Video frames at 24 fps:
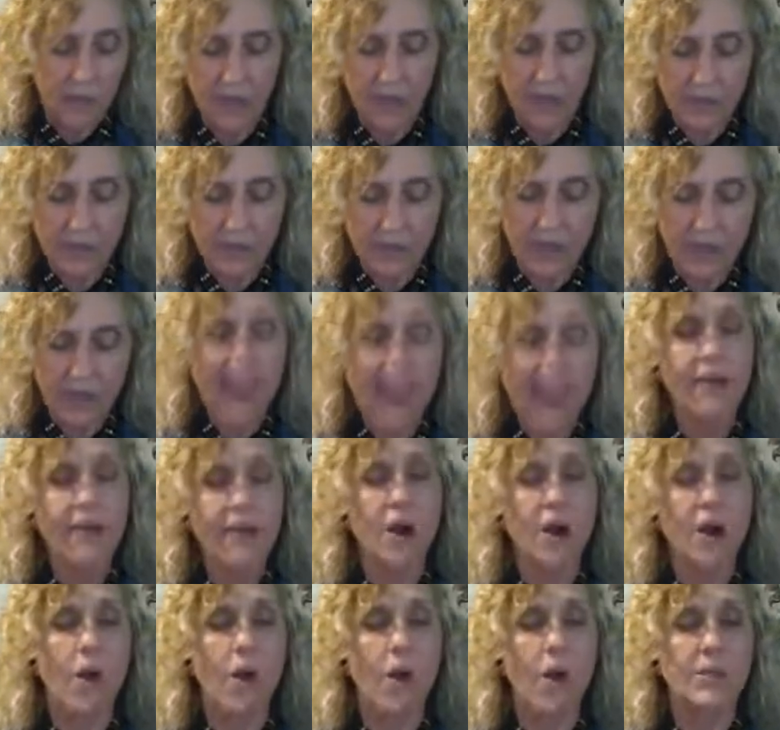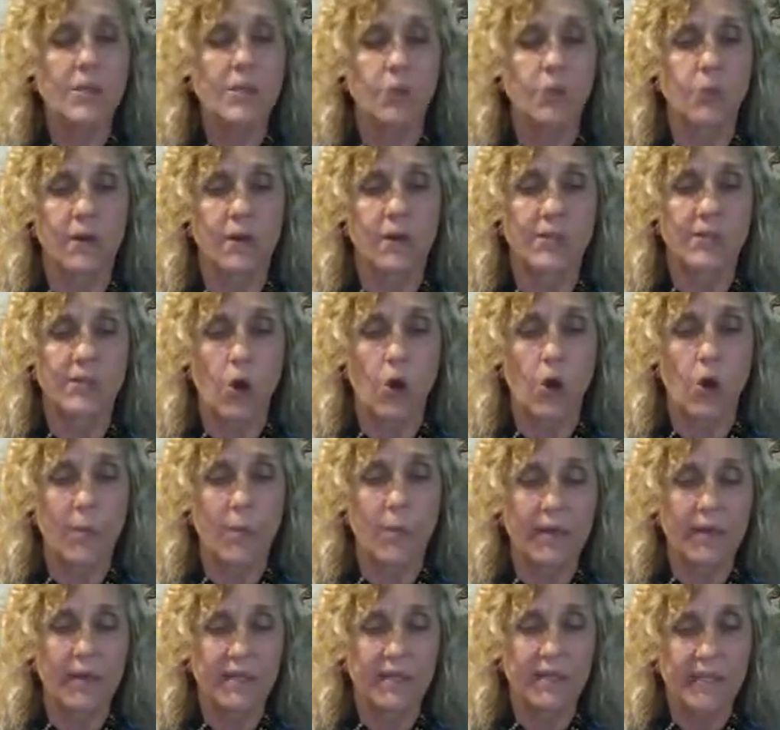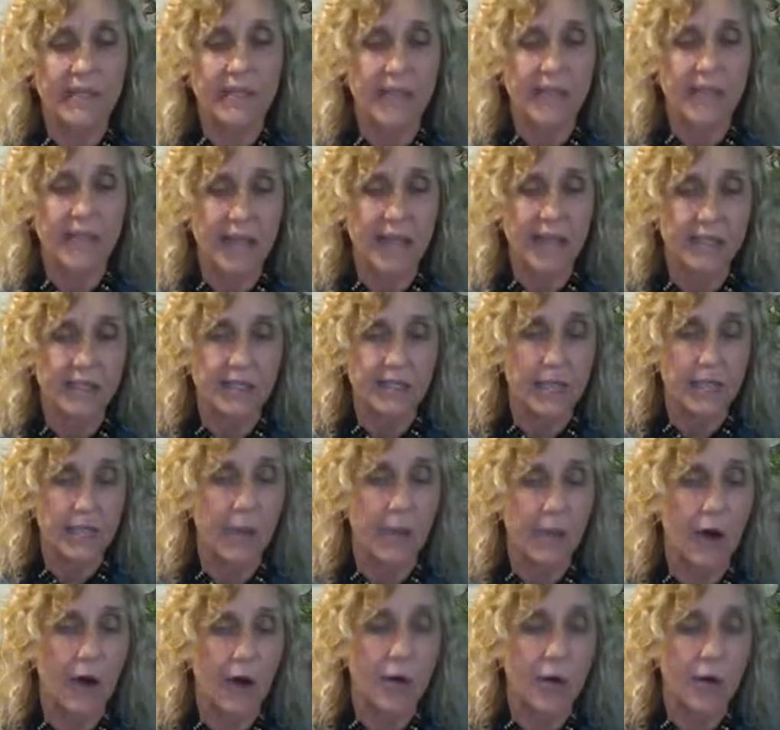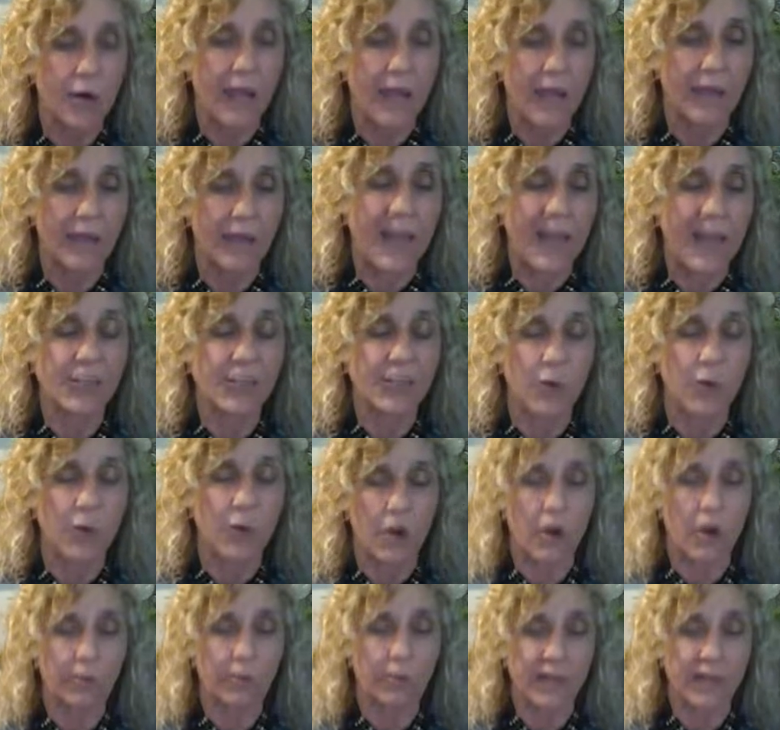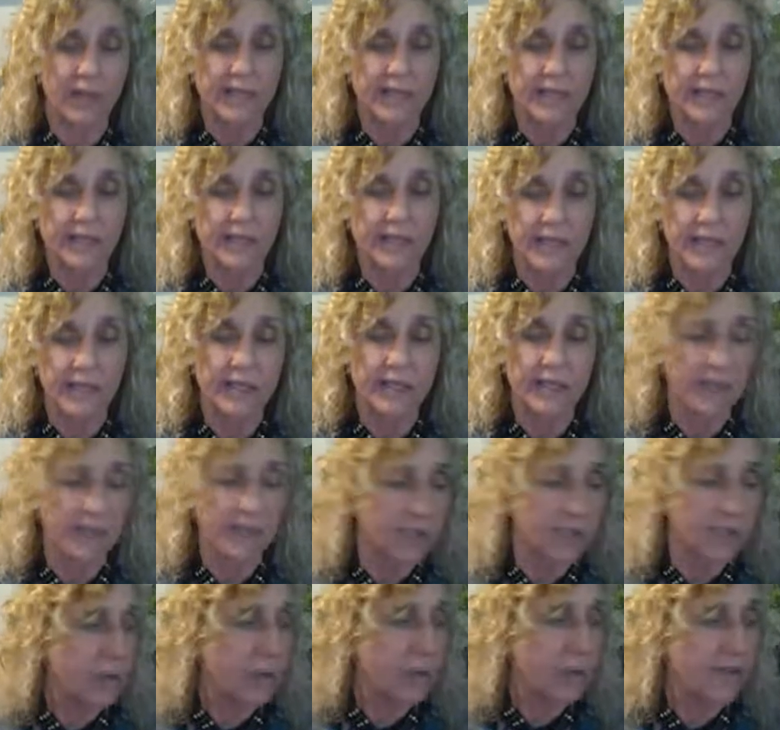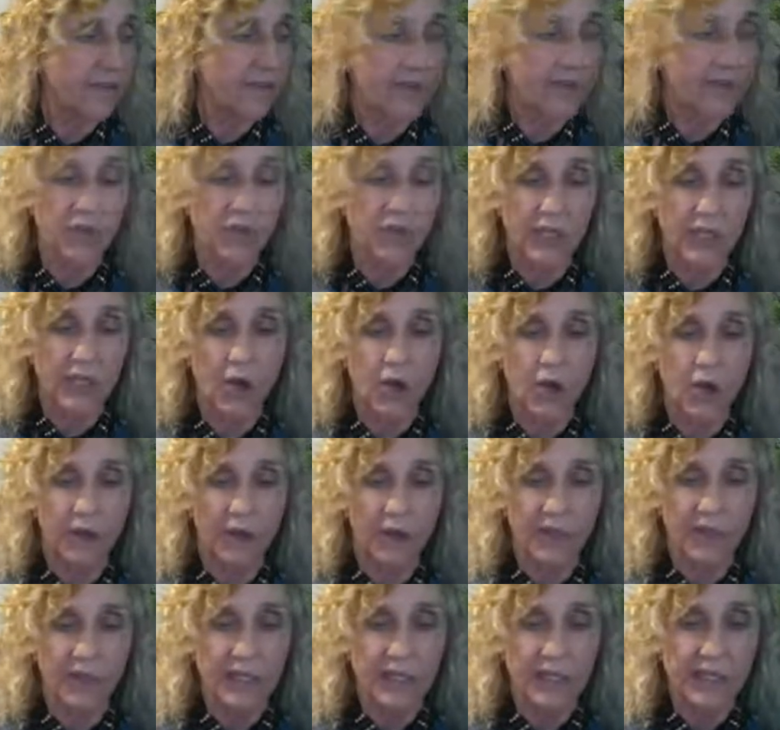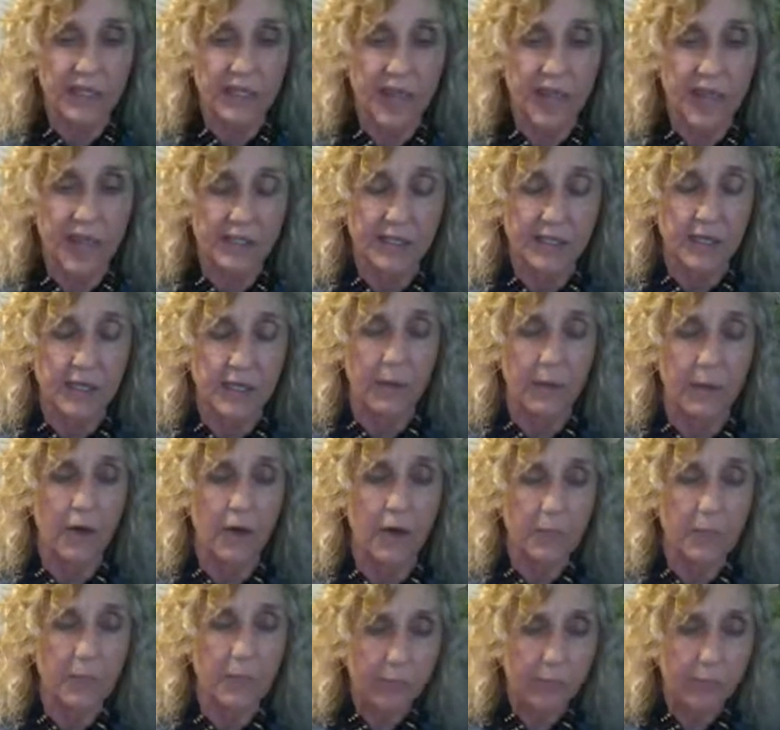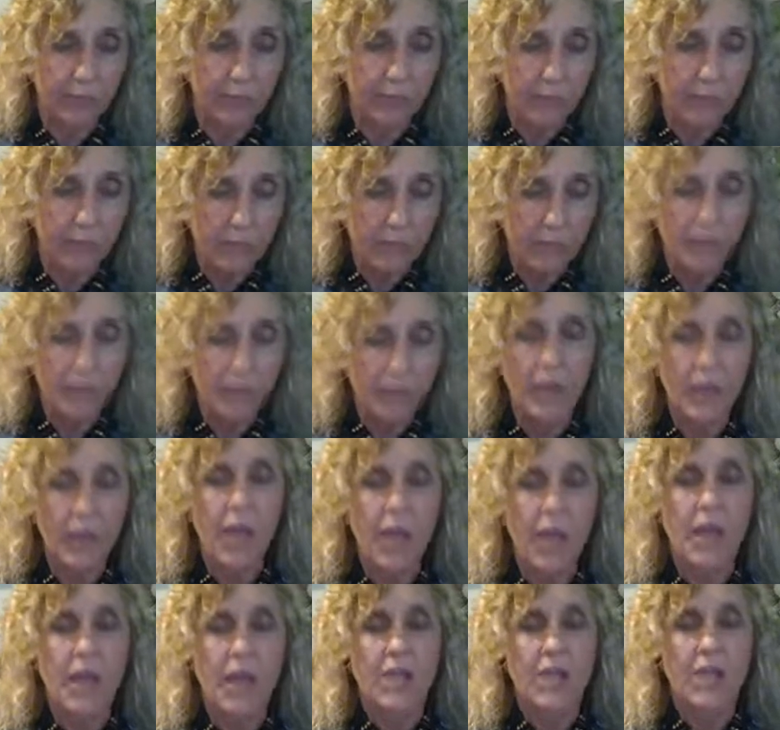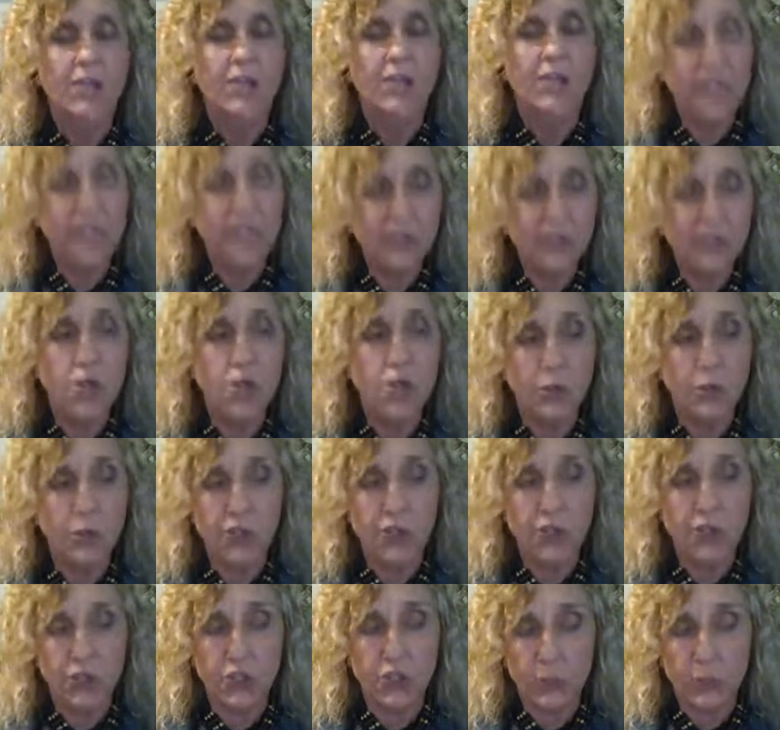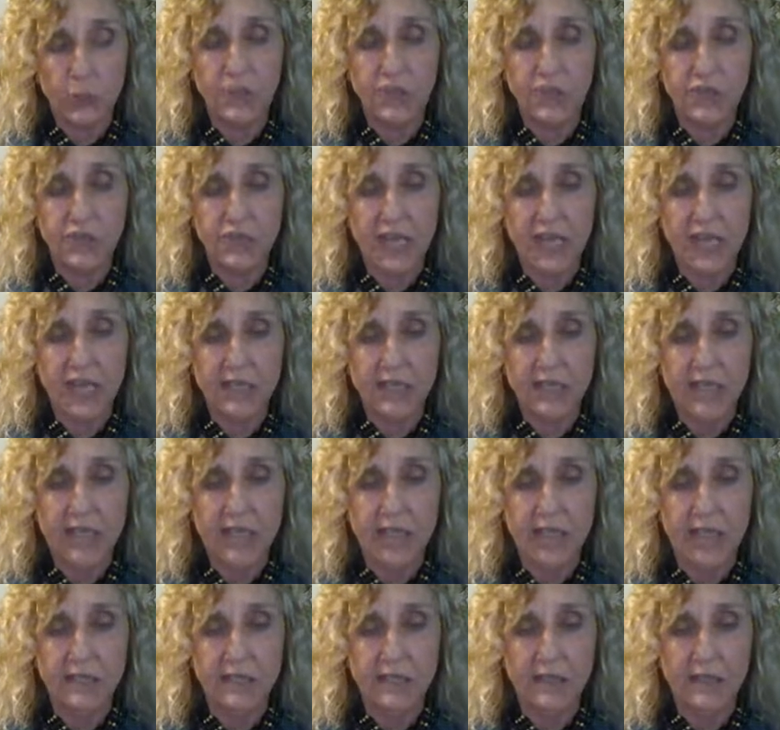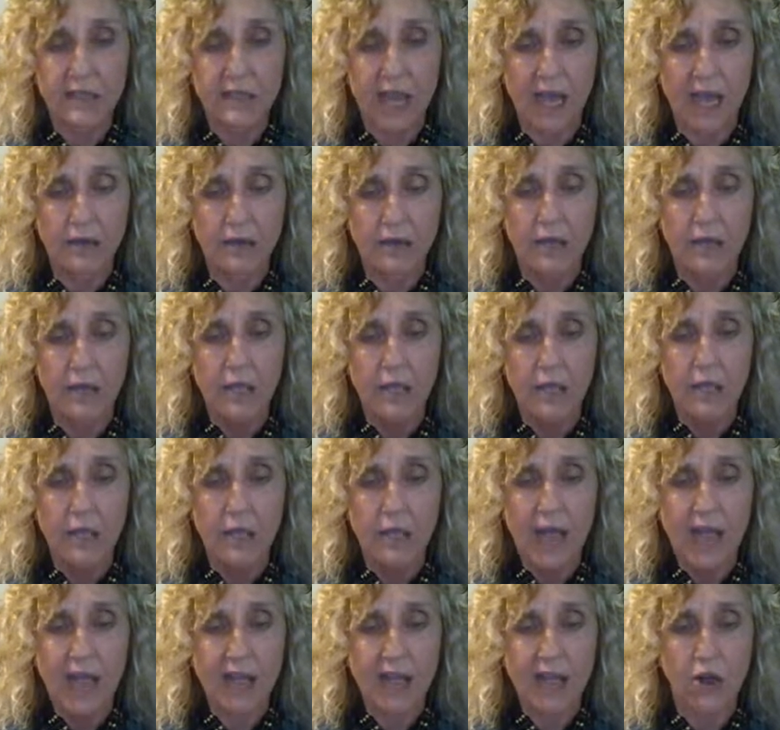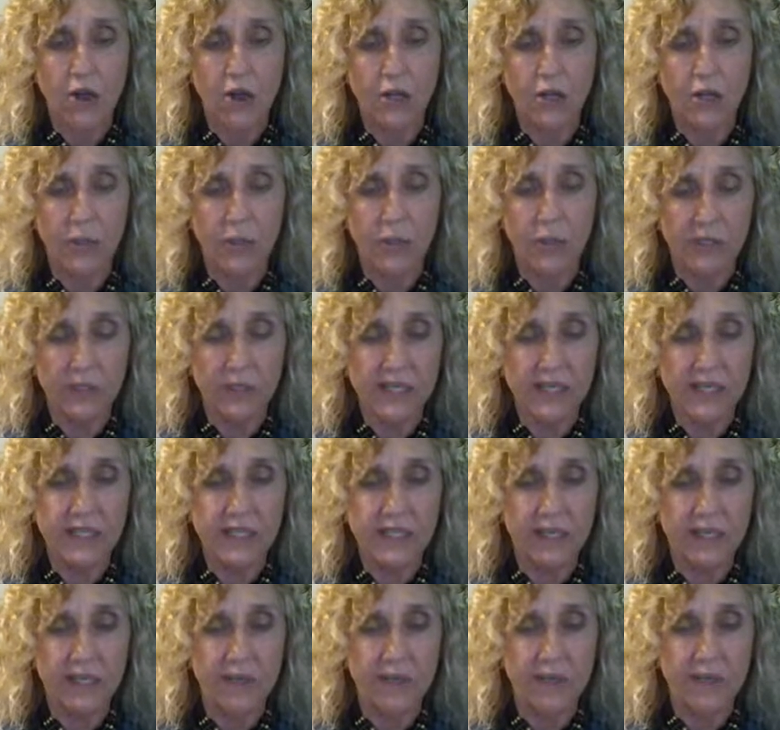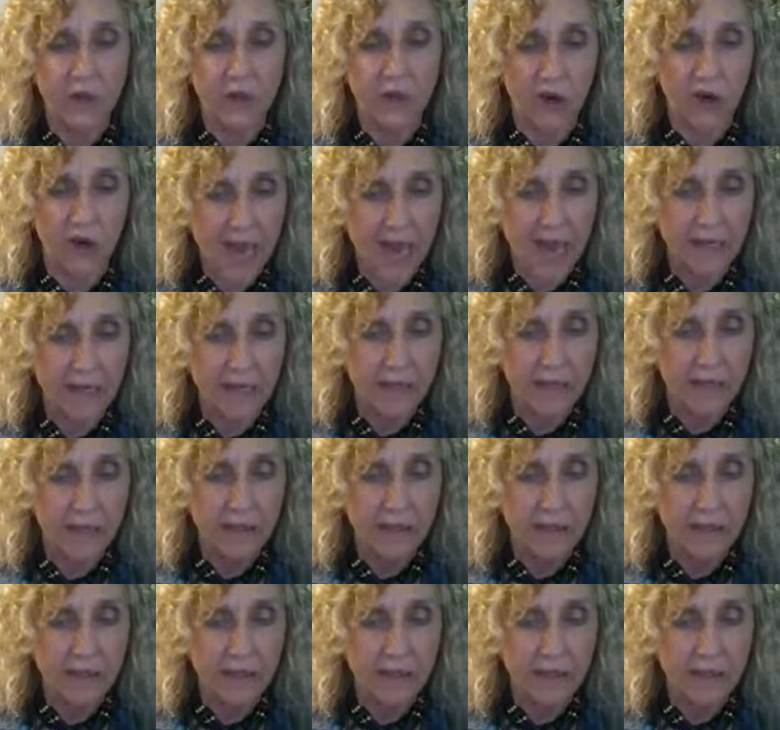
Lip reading: Dad always wanted to open a Detox Depot, and that's what our place is. We affectionately call it the Detox Depot. You need to know what you're doing when you're taking toxins out. I call it releasing the Kraken.